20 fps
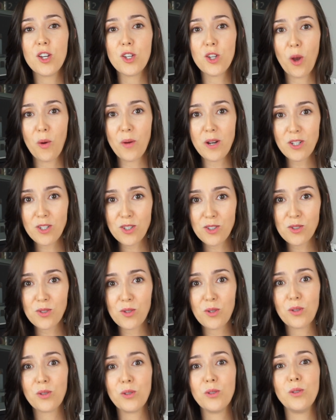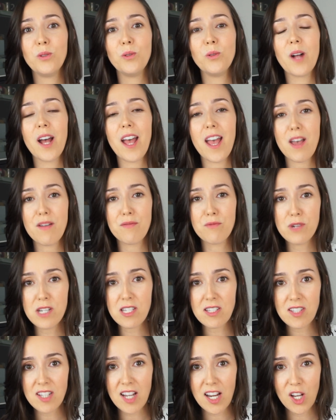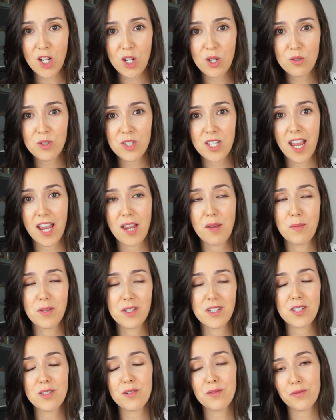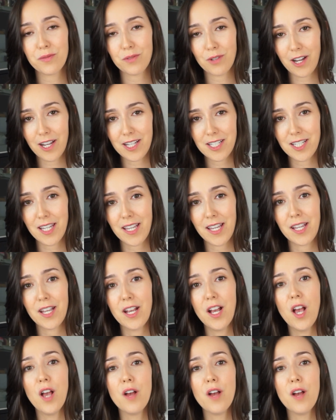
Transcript: going to school every single day, Monday to Friday,